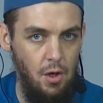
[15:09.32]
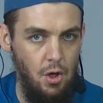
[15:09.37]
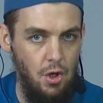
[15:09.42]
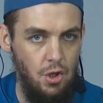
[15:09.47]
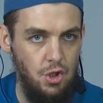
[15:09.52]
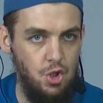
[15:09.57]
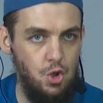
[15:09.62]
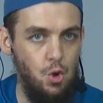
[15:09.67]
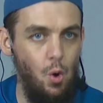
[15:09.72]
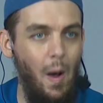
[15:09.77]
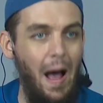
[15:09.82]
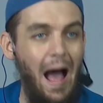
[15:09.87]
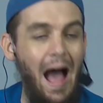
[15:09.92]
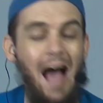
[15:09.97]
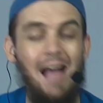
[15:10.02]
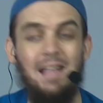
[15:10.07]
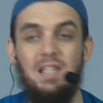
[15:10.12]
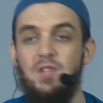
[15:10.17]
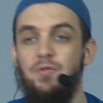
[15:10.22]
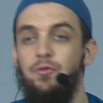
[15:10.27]
So
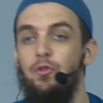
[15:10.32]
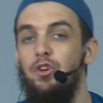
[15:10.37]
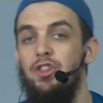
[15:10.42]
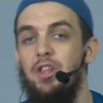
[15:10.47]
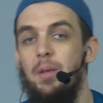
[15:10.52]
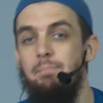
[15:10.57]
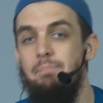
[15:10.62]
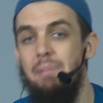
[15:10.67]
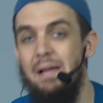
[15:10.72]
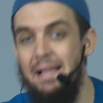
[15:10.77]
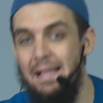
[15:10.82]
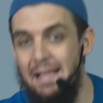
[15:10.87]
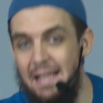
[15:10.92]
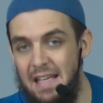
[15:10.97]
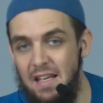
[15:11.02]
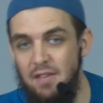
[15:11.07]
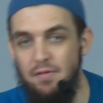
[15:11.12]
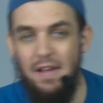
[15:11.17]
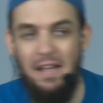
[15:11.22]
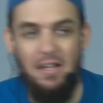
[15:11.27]
as for the
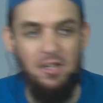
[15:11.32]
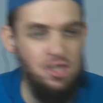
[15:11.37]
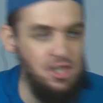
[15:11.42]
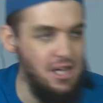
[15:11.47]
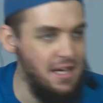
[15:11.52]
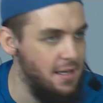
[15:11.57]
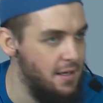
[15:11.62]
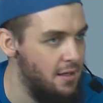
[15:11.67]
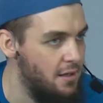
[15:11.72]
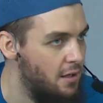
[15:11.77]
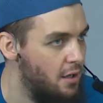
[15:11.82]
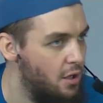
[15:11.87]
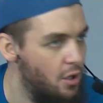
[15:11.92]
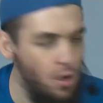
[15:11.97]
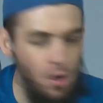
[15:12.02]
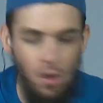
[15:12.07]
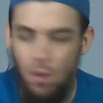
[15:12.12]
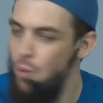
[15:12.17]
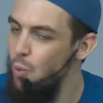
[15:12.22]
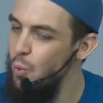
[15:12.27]
believing jinn,
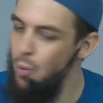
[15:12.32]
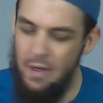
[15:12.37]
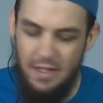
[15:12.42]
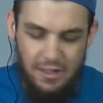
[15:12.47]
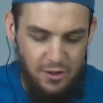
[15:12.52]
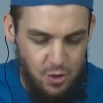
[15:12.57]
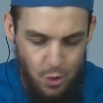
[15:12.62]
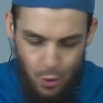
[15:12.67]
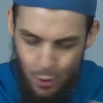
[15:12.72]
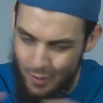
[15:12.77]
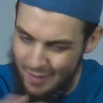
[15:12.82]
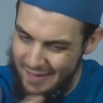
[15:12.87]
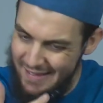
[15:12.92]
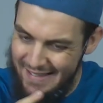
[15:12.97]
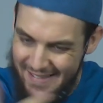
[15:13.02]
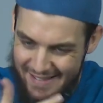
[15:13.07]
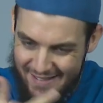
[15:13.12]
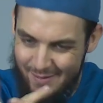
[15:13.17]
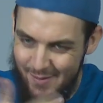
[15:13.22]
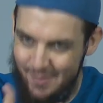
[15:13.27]
we don't
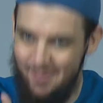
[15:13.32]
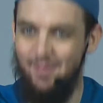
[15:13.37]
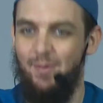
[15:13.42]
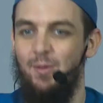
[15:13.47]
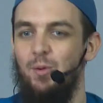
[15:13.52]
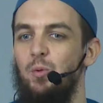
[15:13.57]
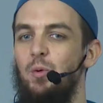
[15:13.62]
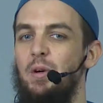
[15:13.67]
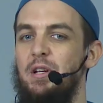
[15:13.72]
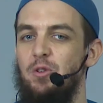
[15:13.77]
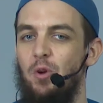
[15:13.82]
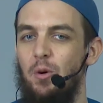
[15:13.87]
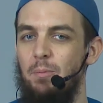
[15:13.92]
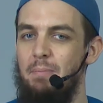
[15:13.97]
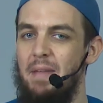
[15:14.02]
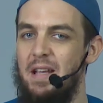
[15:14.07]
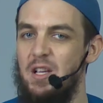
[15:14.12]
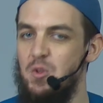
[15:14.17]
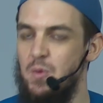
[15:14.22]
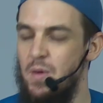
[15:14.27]

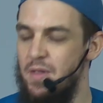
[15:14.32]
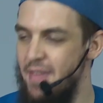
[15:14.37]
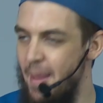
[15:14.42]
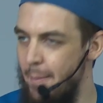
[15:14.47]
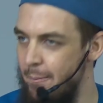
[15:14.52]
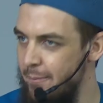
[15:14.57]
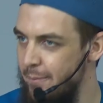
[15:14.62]
mix with them.